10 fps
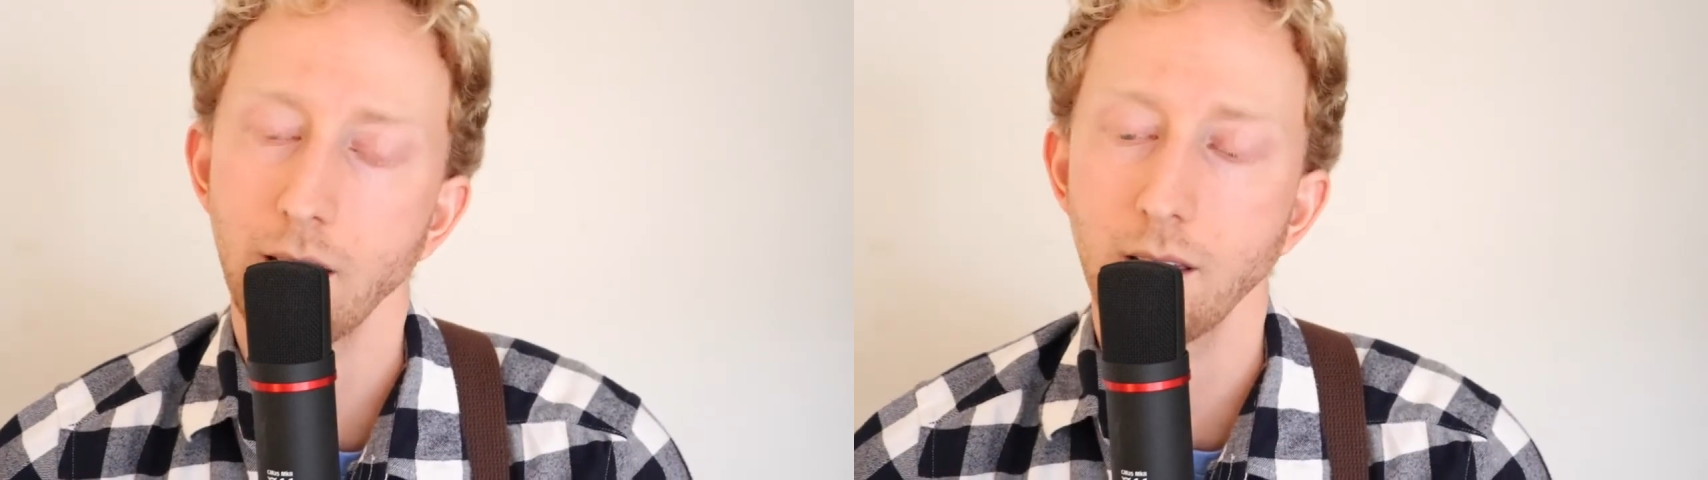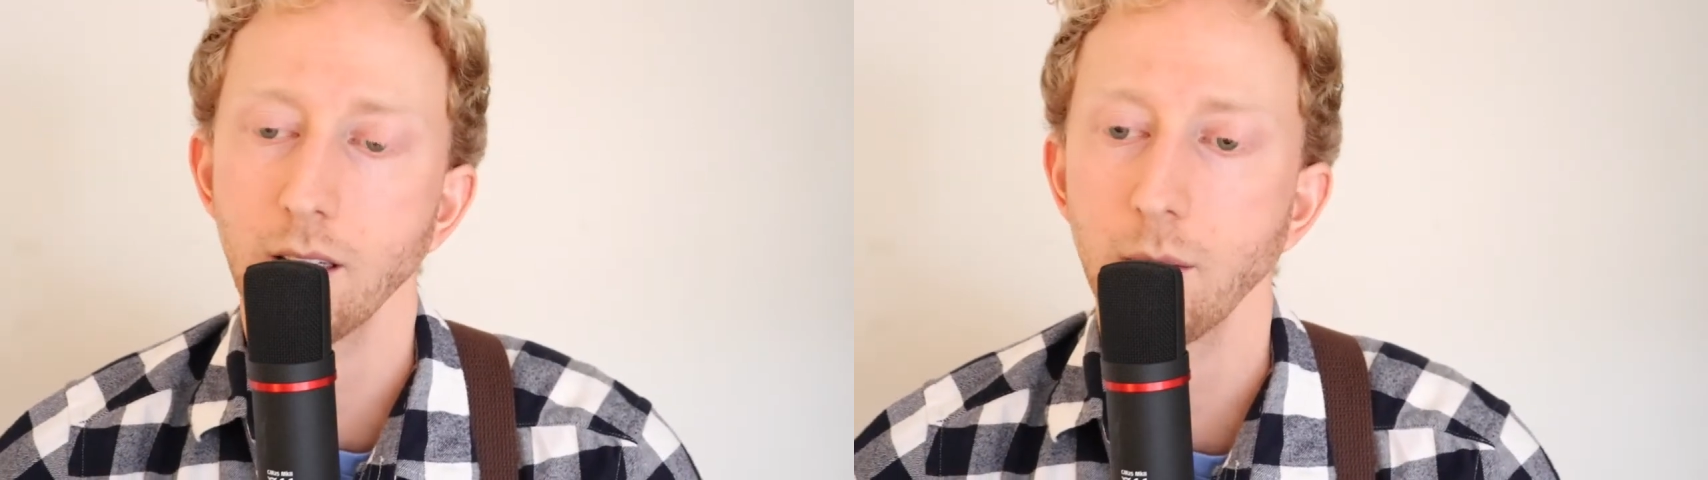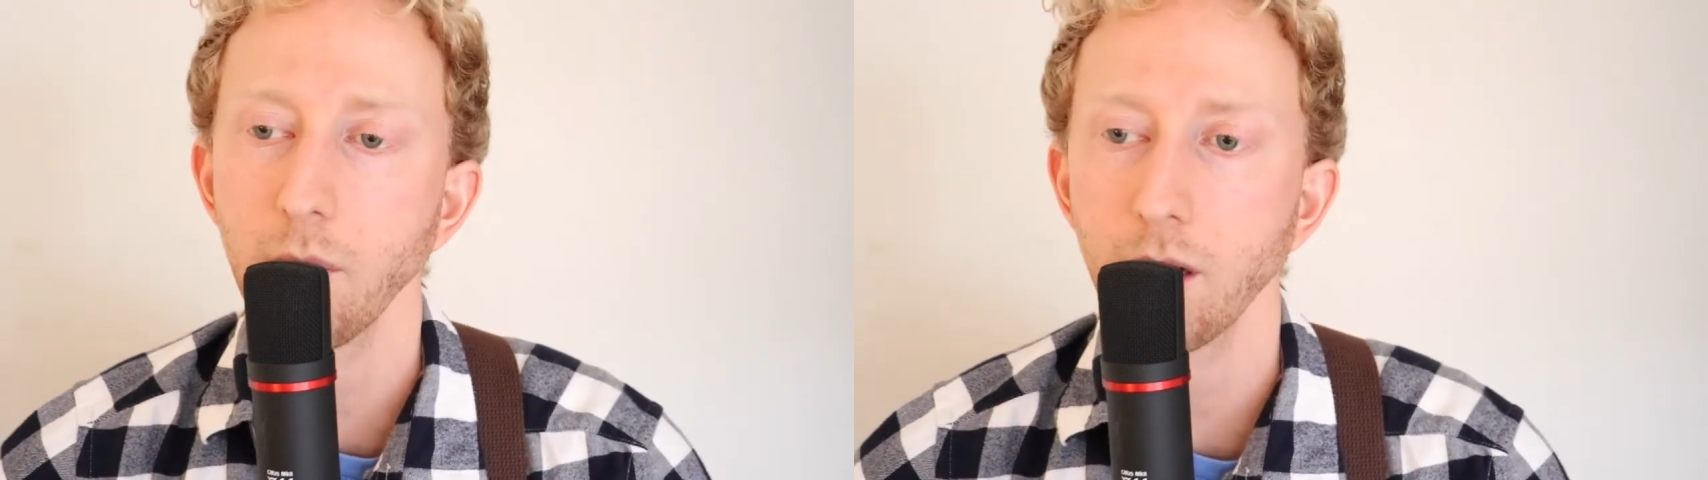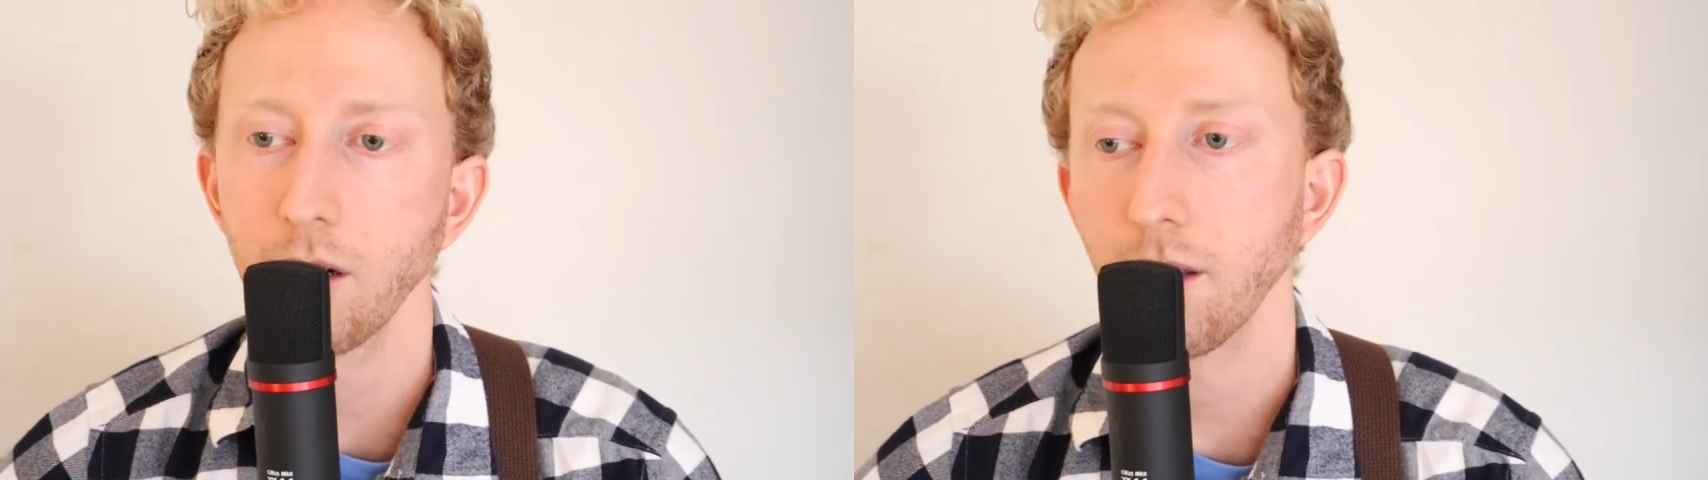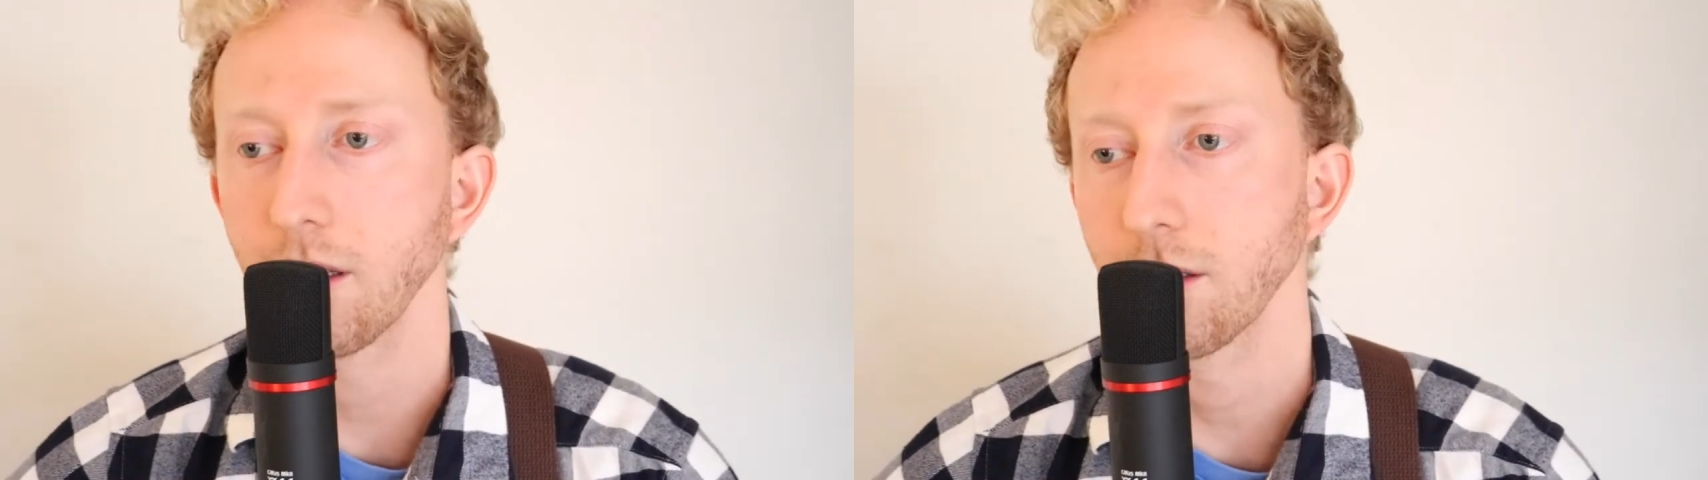think I might
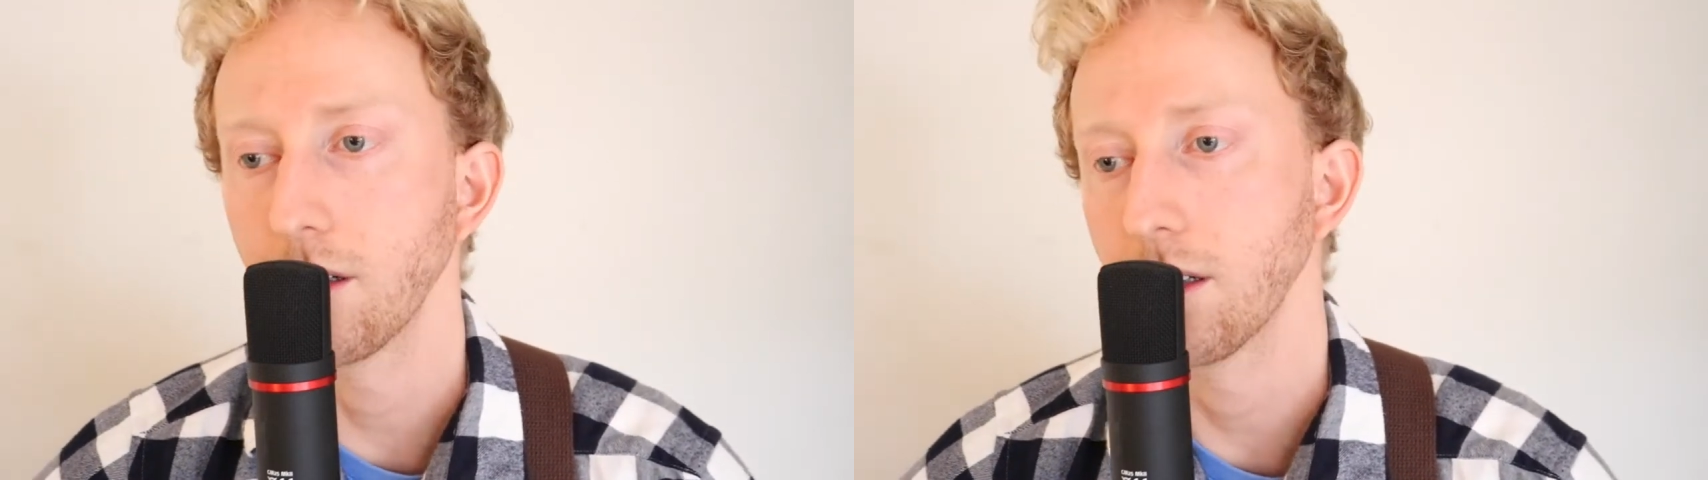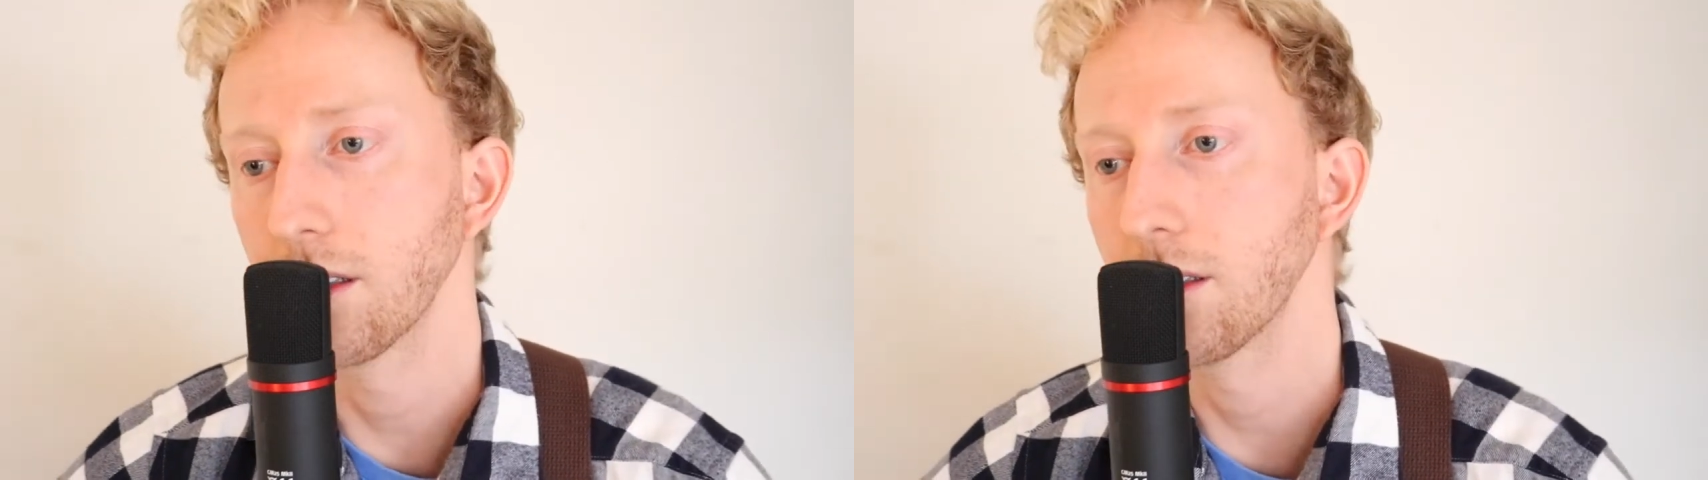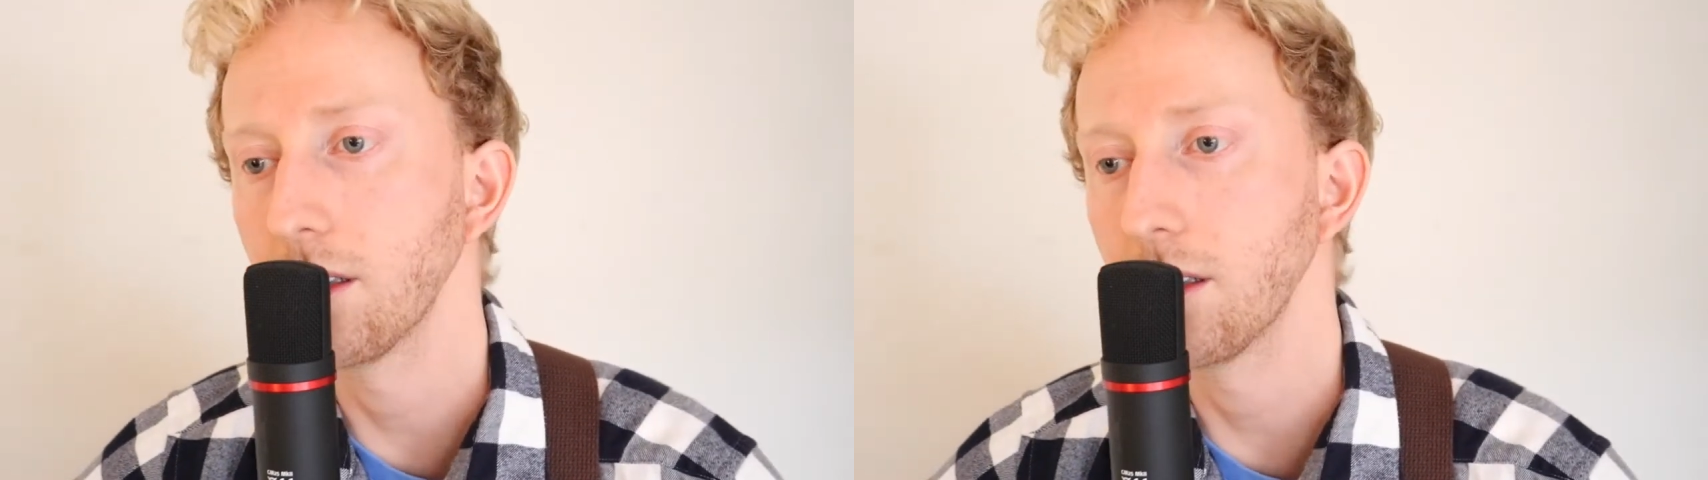call that song